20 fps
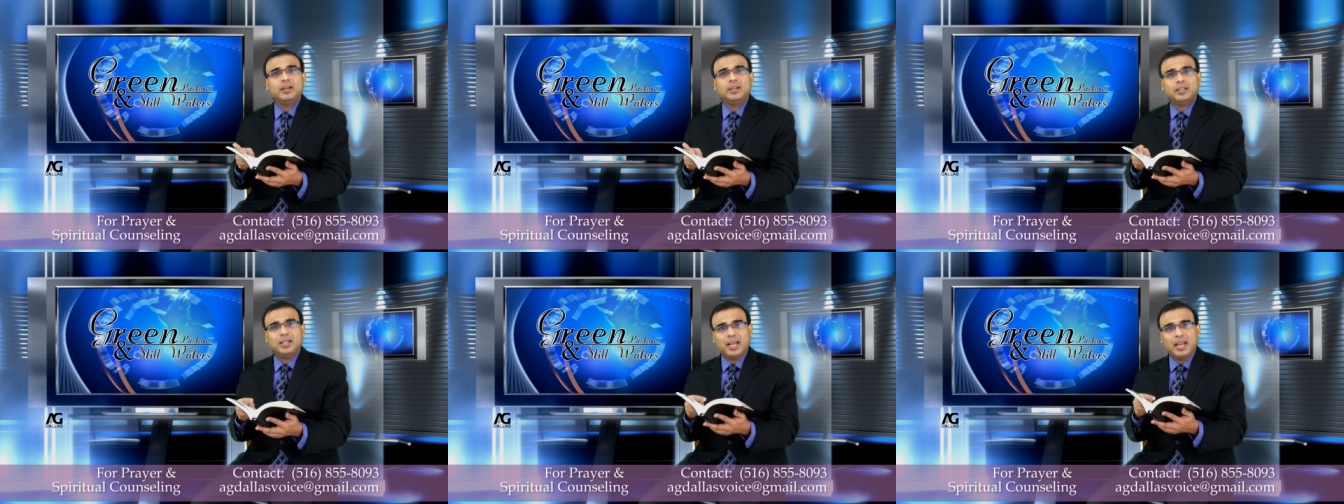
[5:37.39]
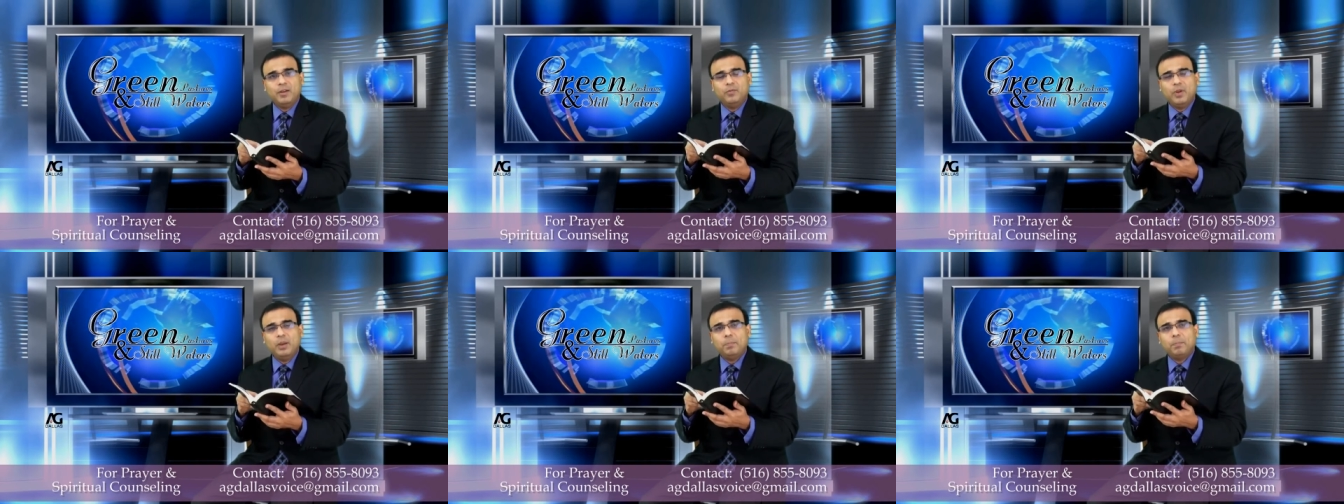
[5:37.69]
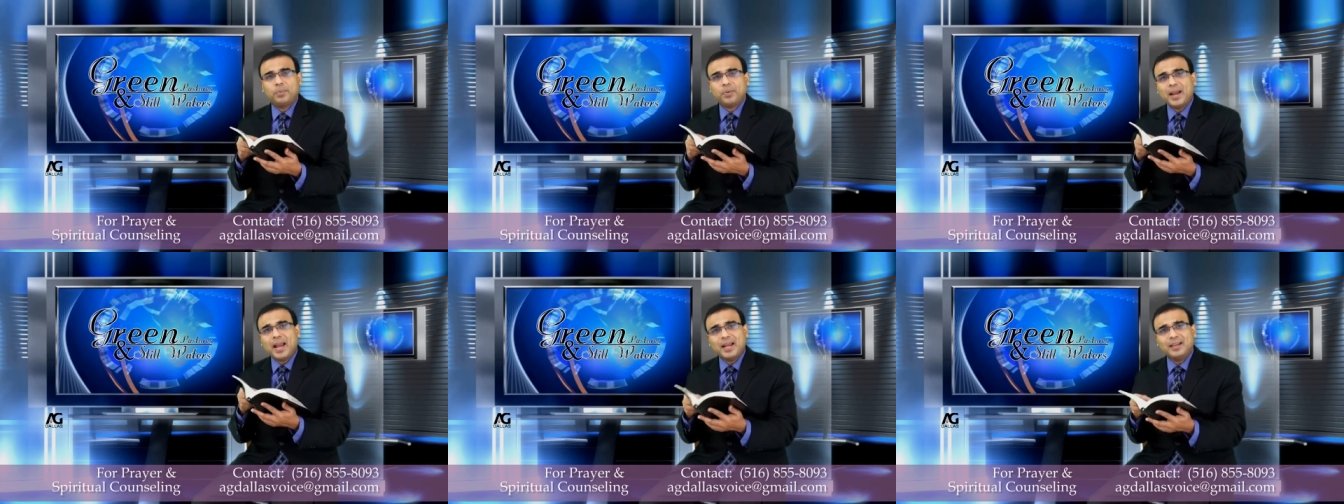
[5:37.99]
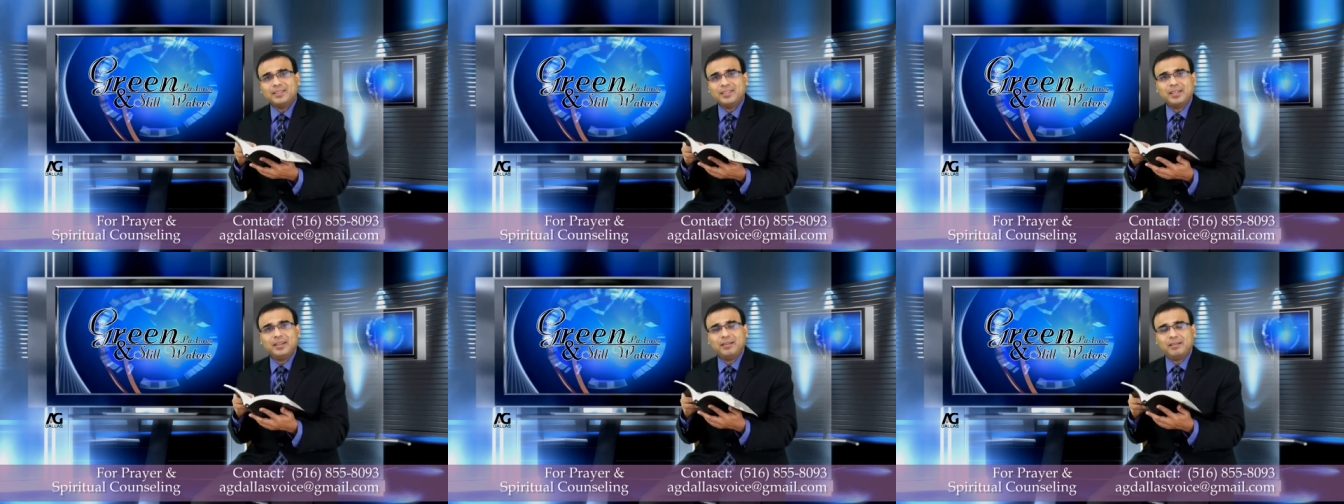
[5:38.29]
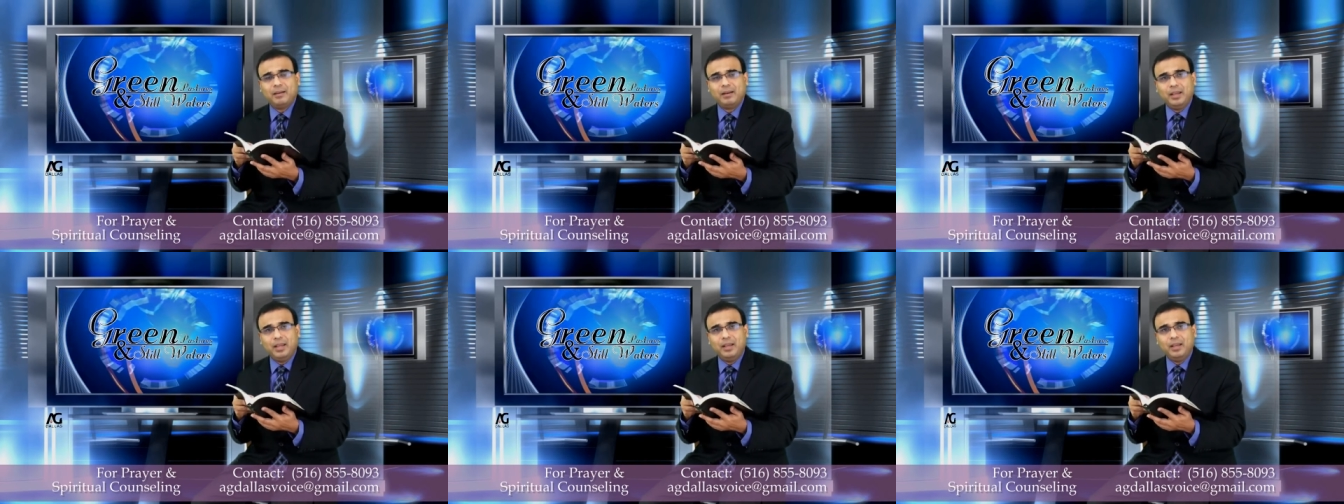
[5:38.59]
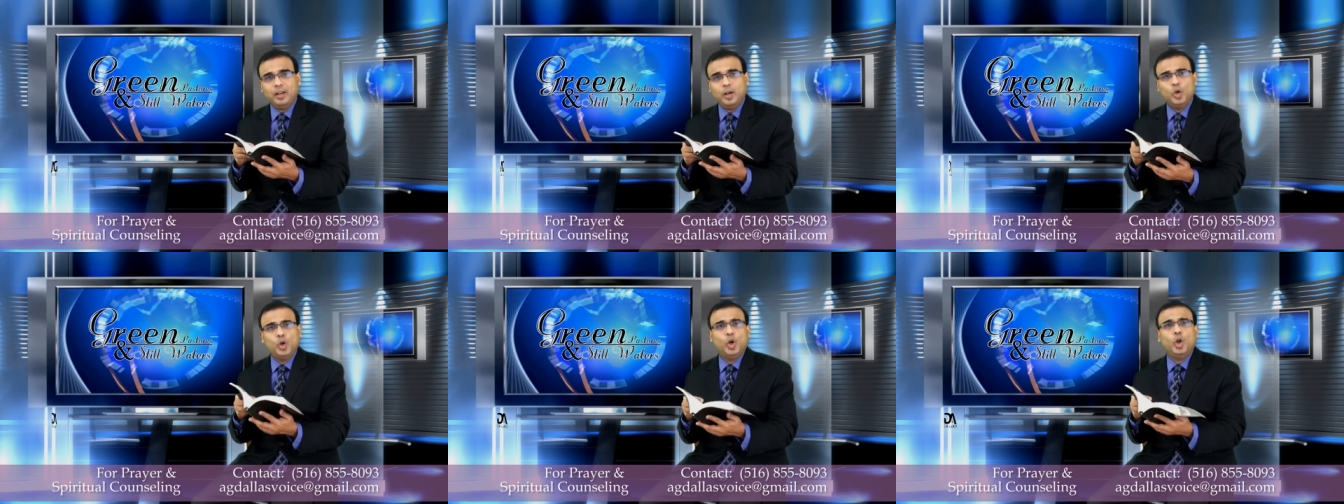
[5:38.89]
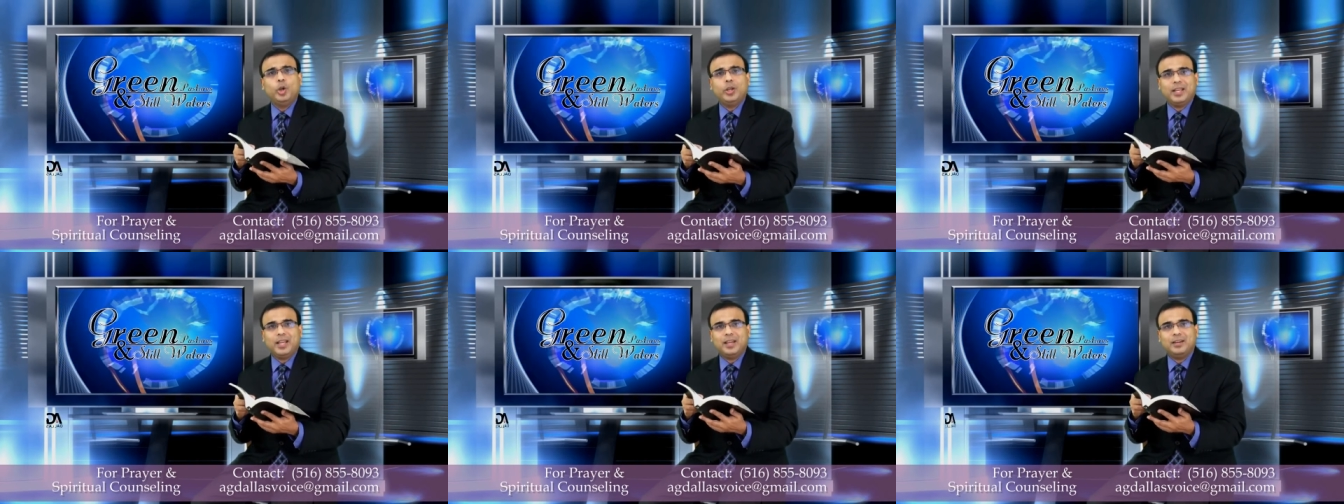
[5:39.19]
can we practically
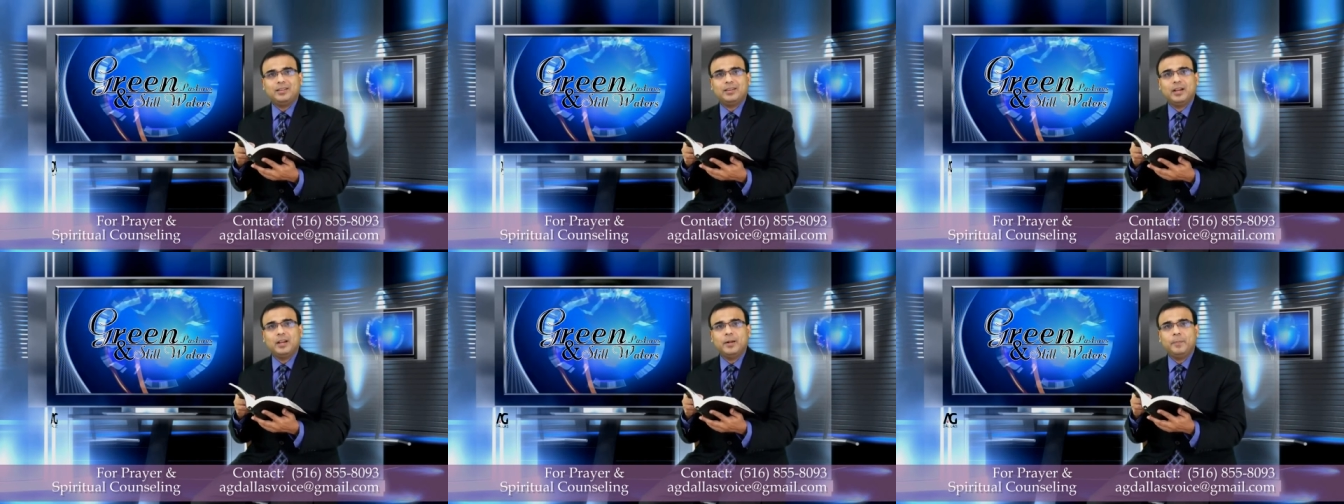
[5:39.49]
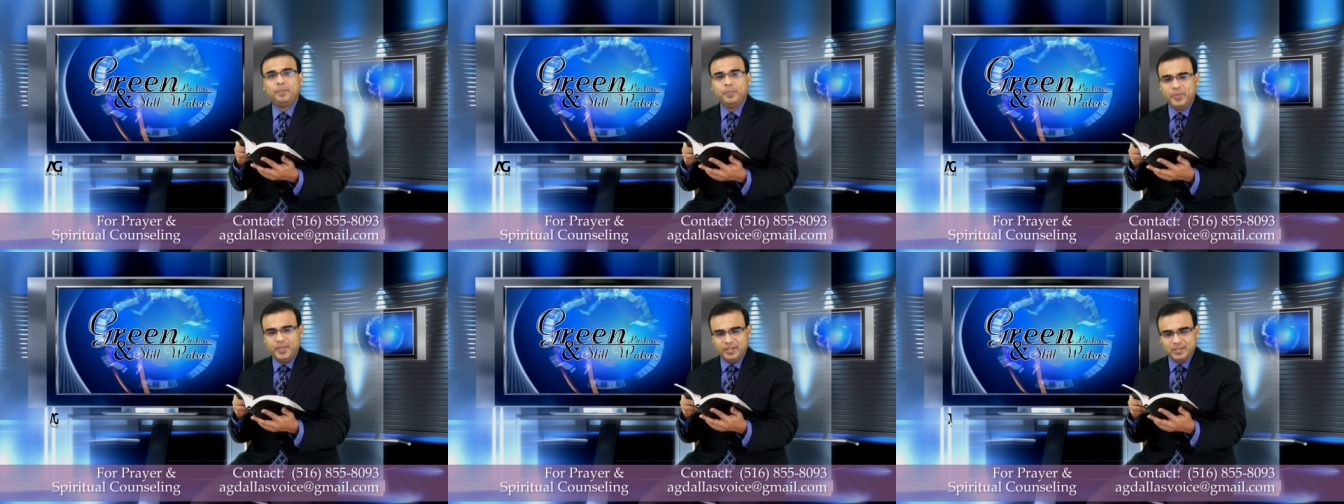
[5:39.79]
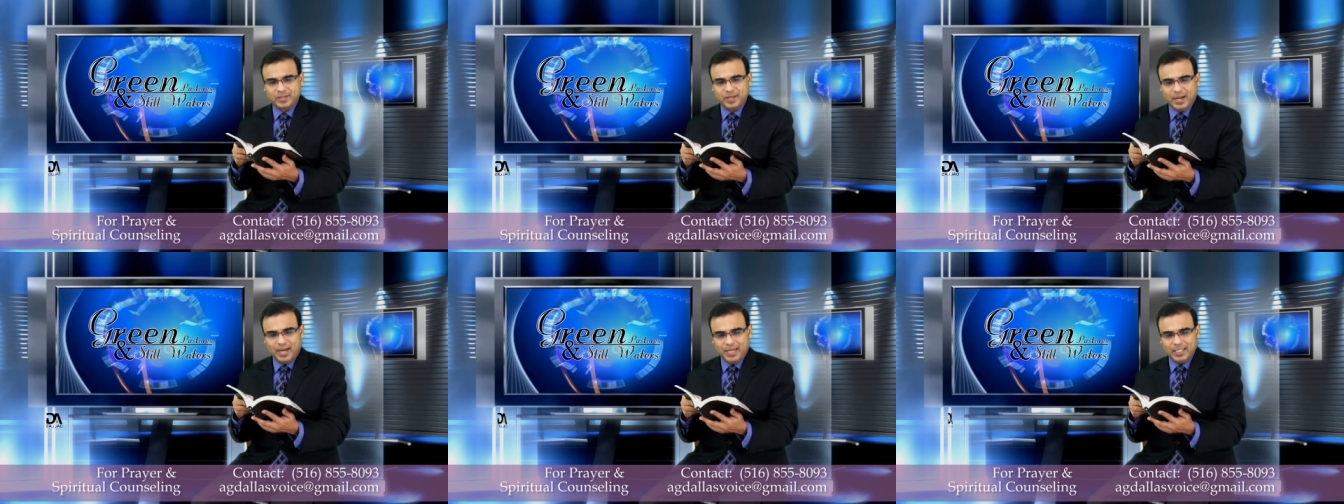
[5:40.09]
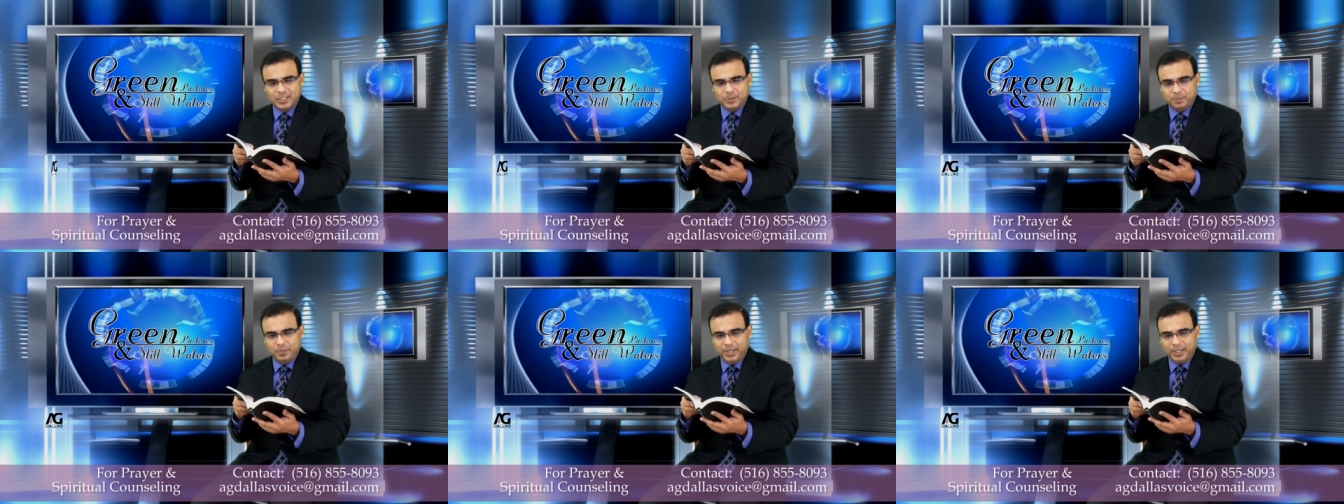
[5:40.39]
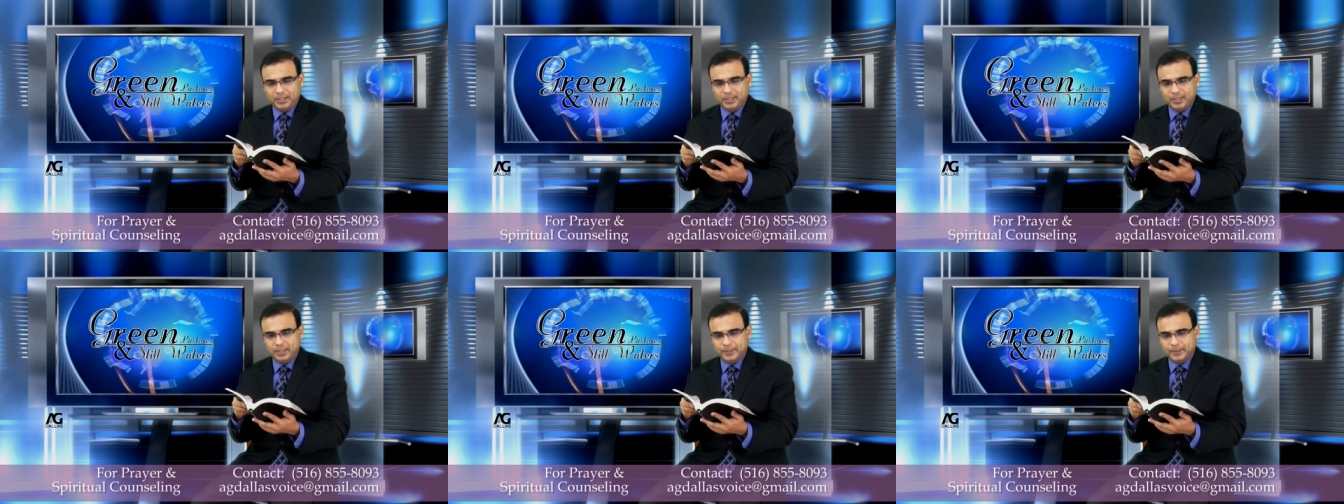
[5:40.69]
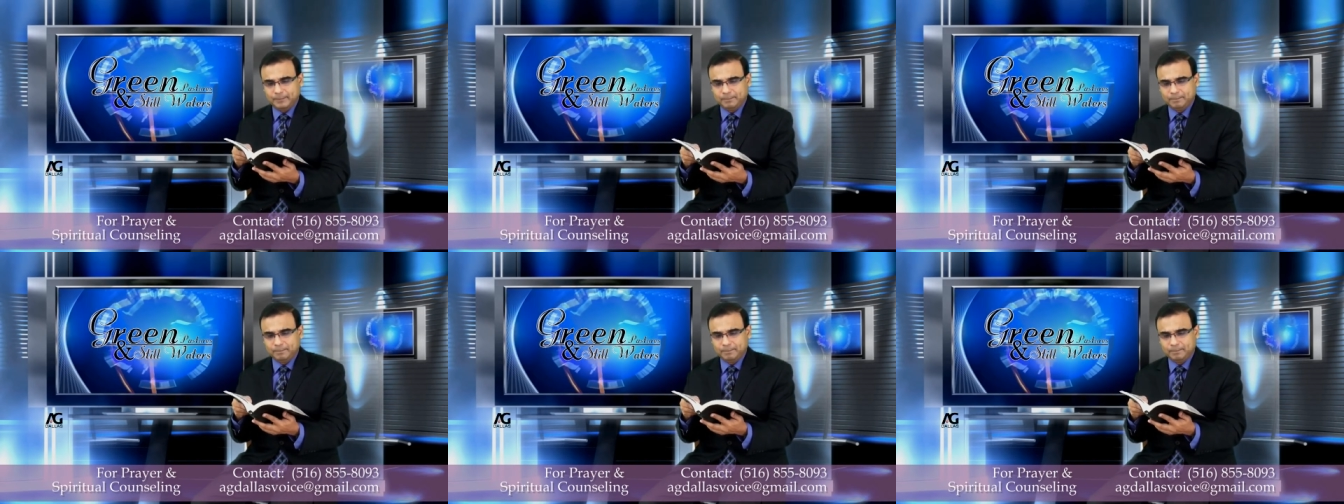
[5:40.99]
look at this aspect